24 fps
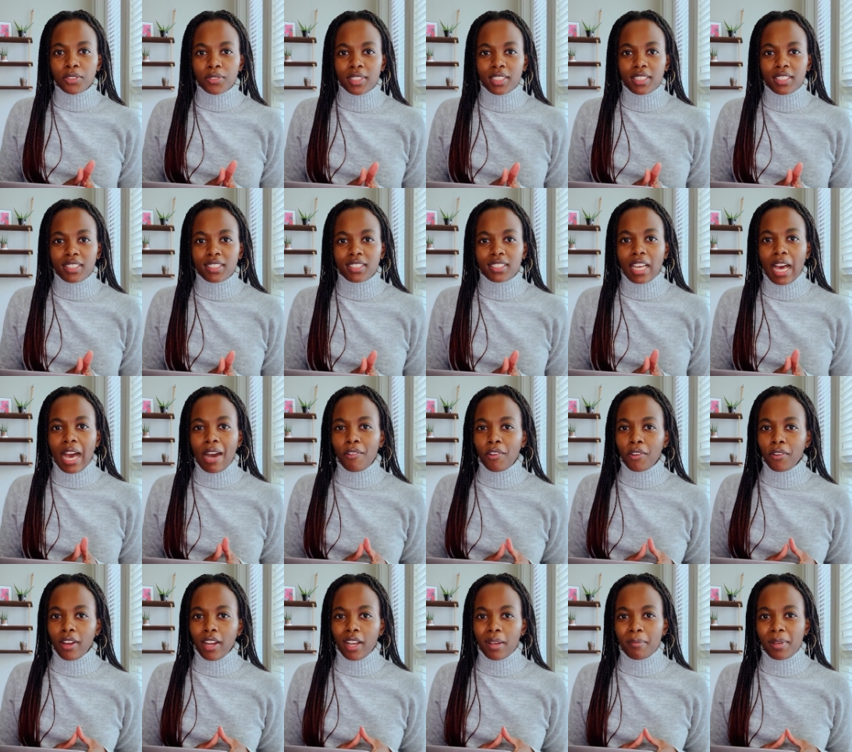reasons, I
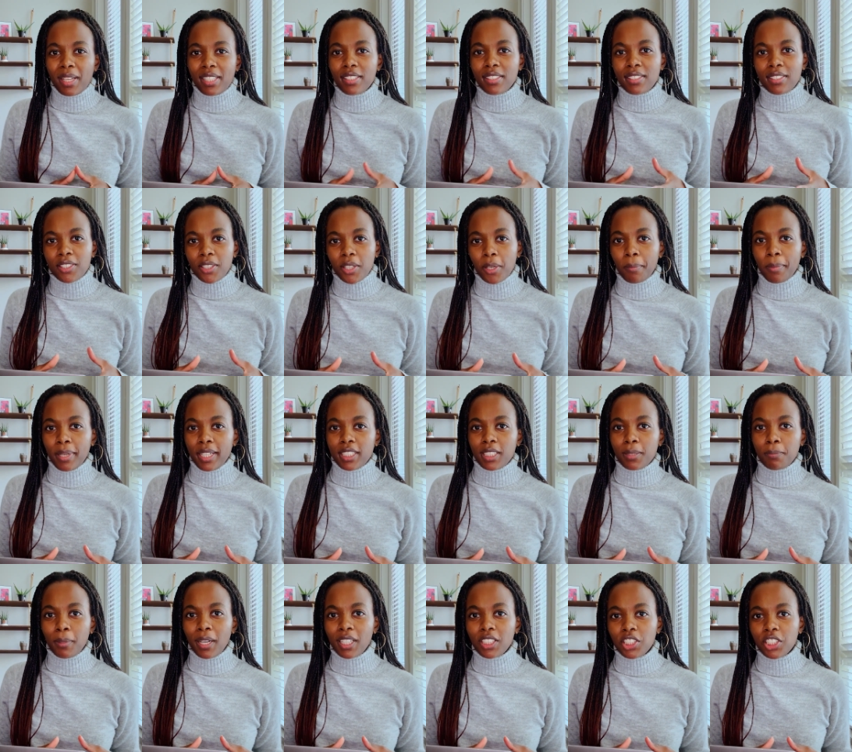would recommend
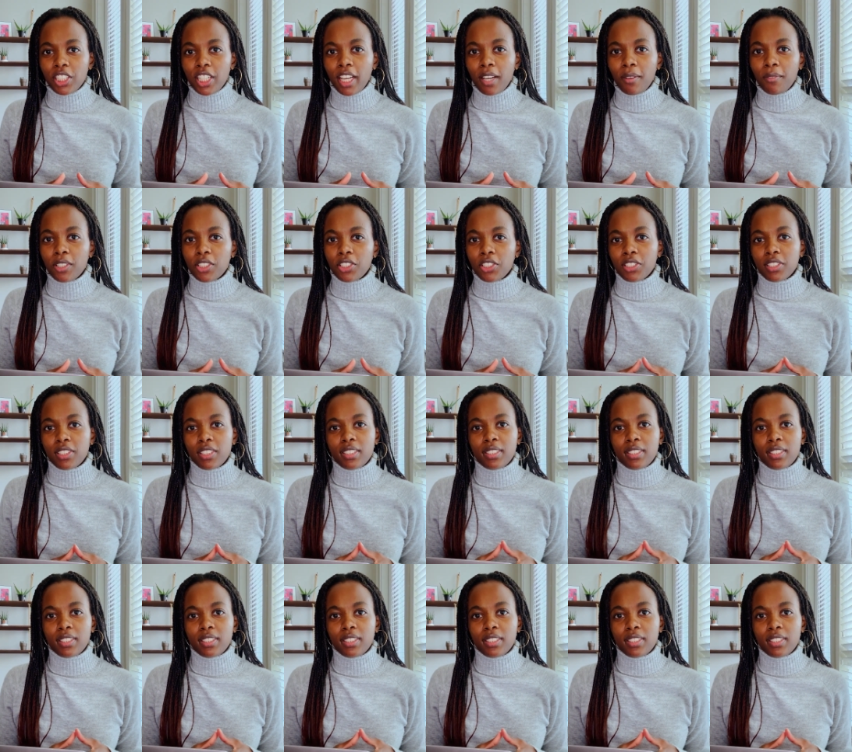zero-based budgeting, which is the